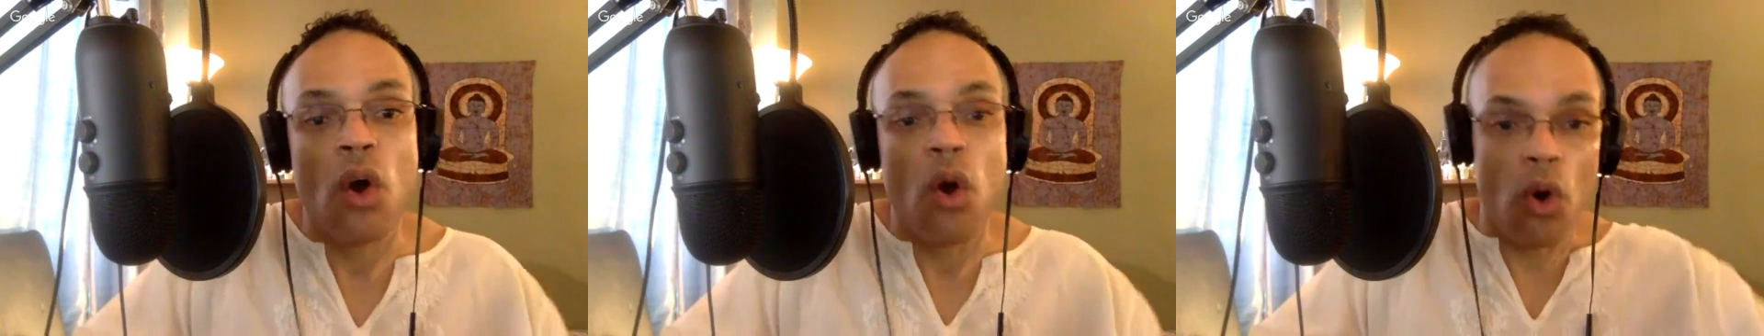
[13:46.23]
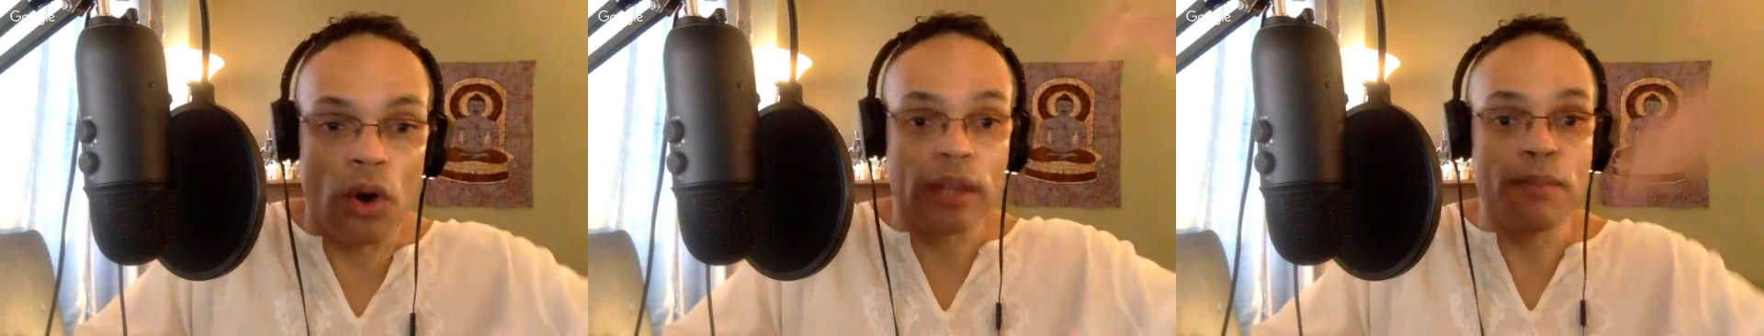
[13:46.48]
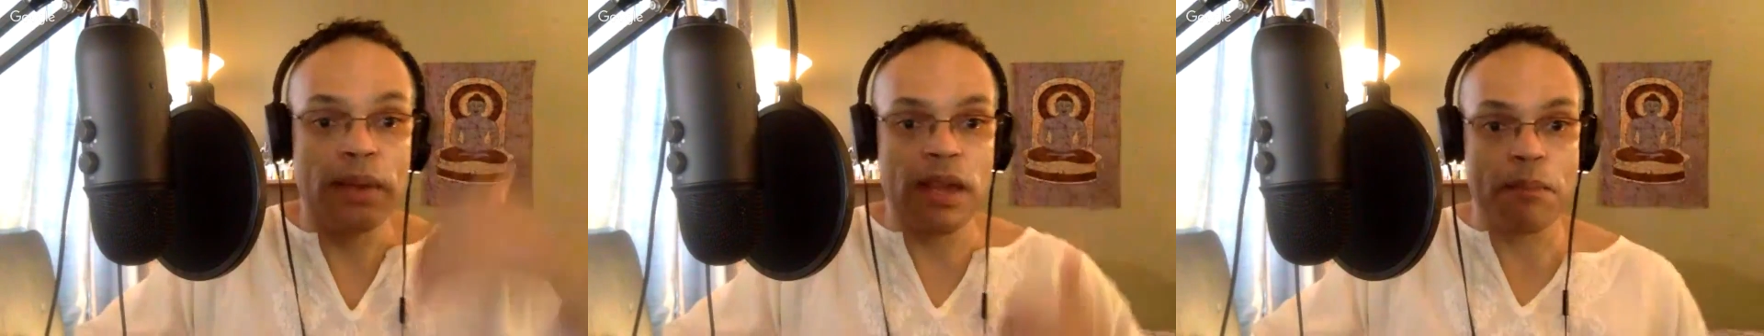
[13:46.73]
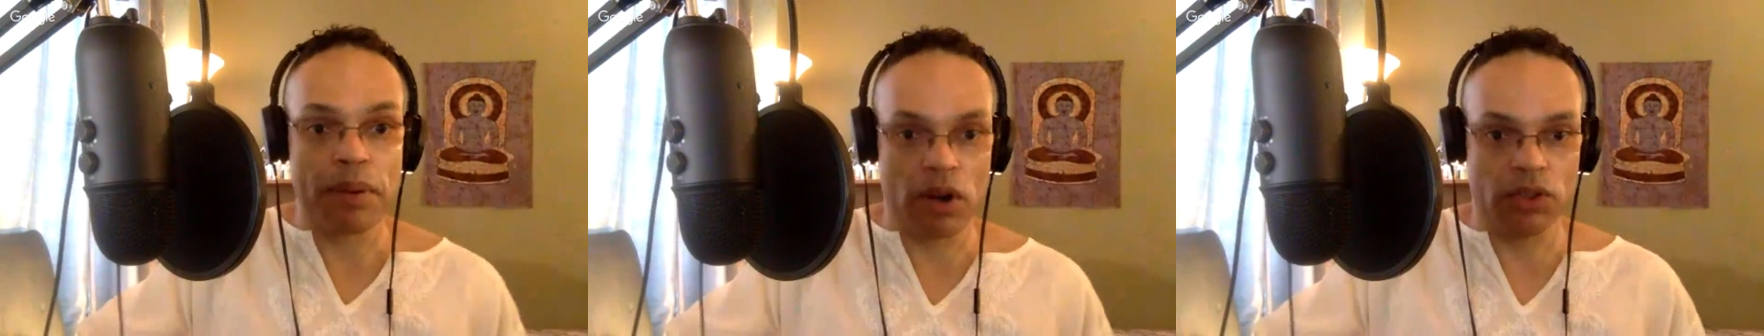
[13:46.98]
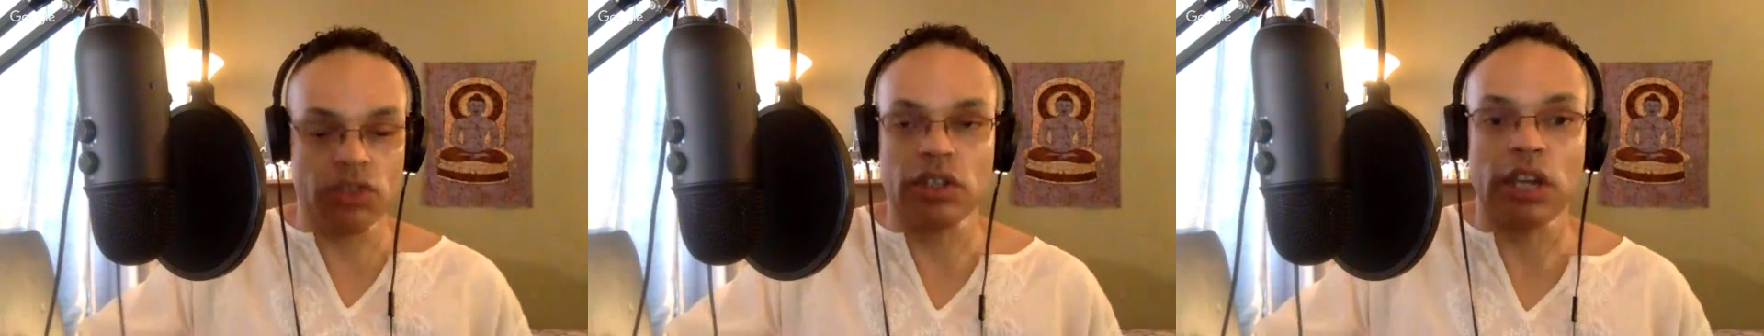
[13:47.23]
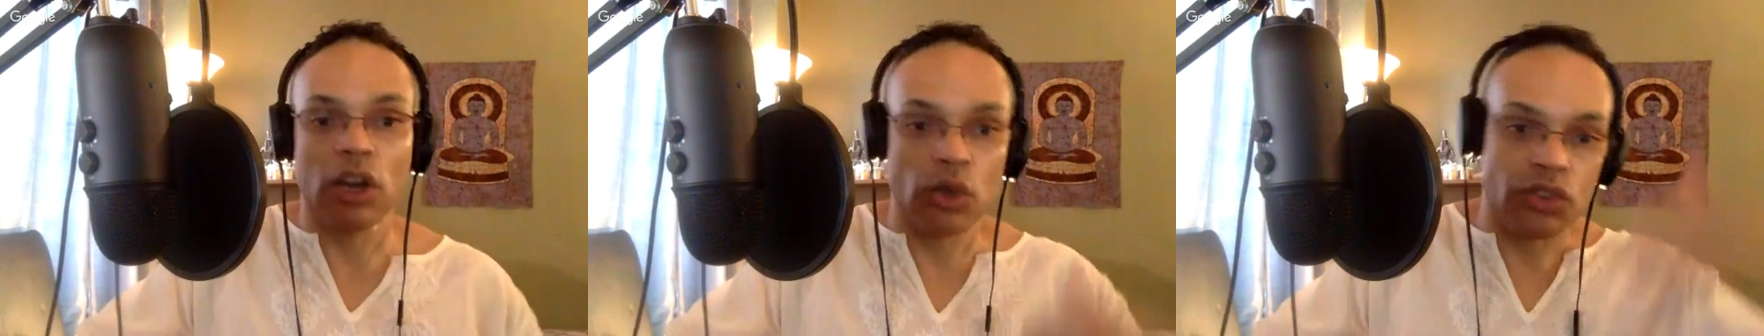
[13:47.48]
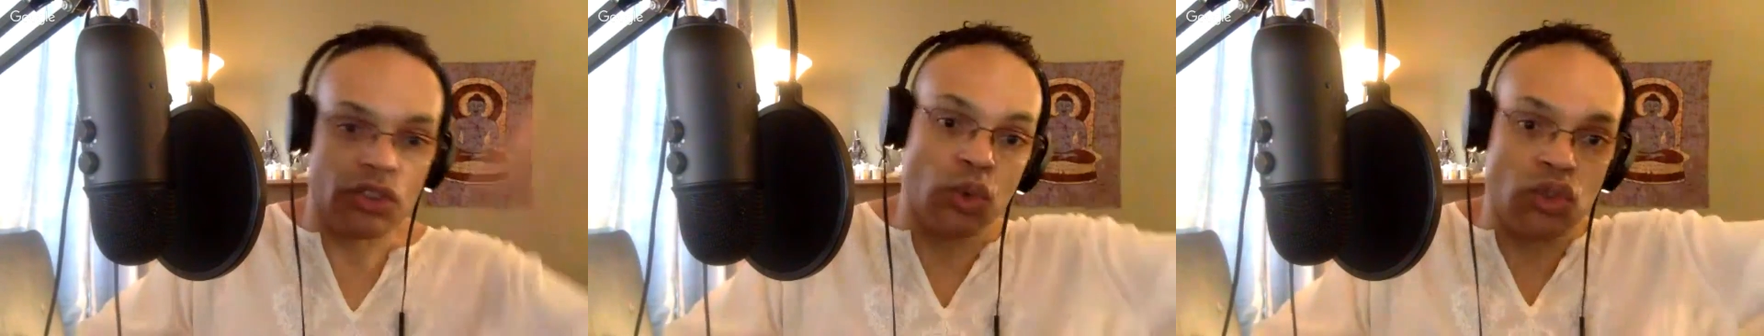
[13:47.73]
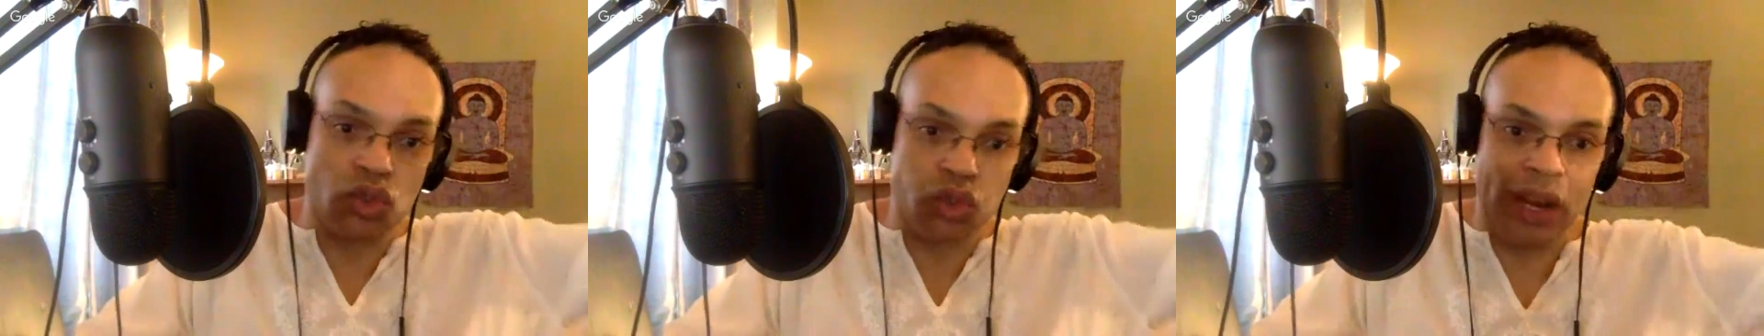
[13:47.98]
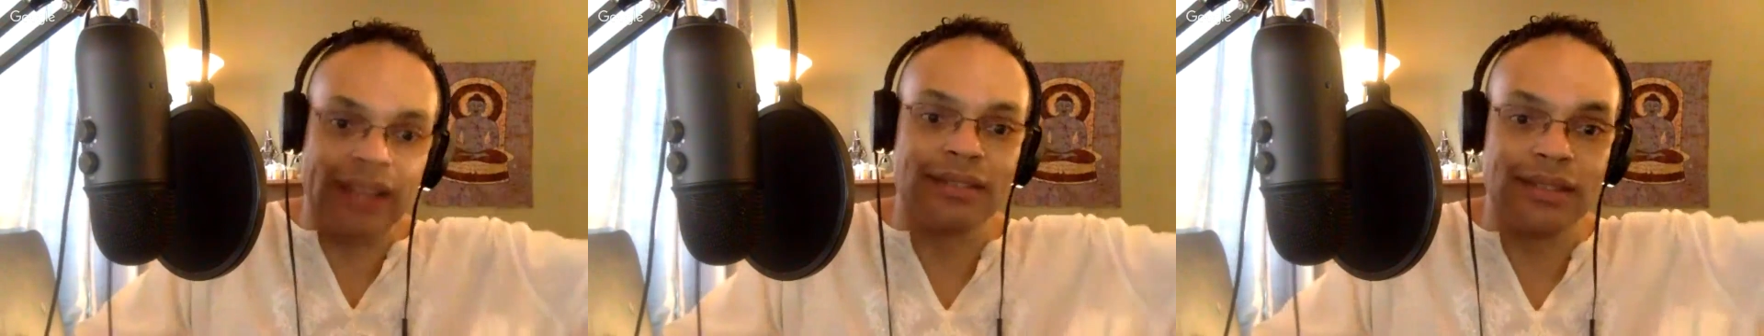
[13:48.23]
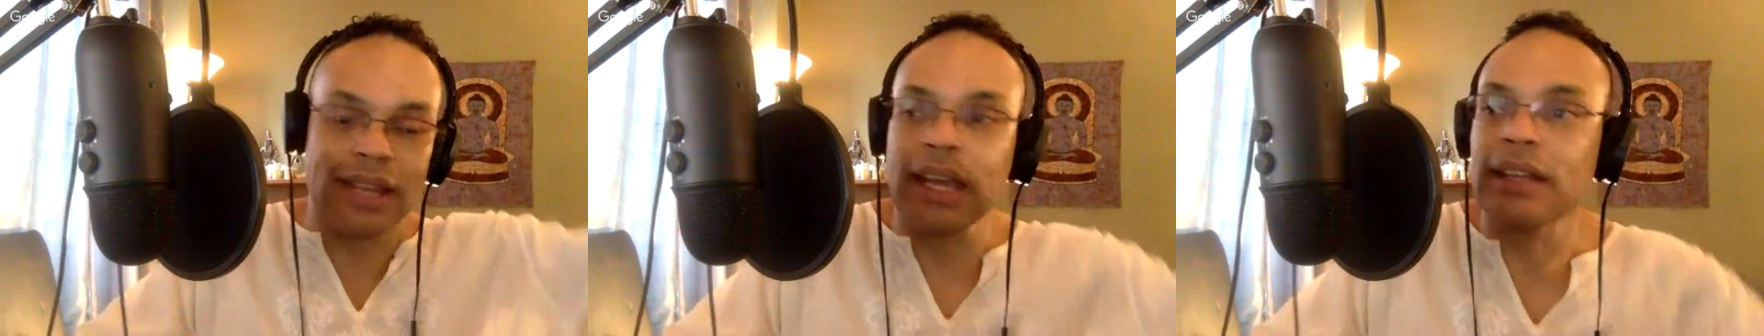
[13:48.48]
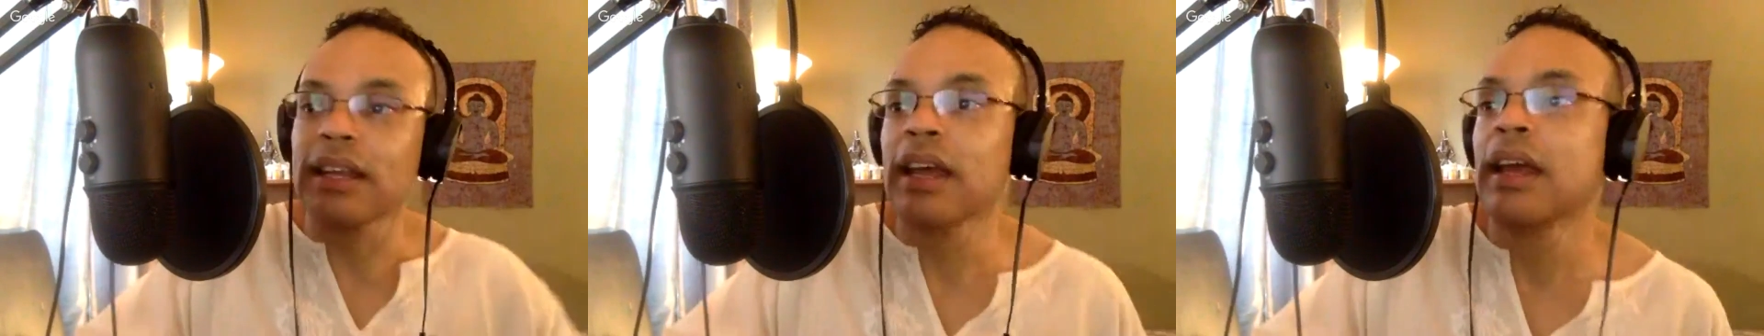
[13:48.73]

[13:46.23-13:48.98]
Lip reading: or it could be a person that goes into trance state,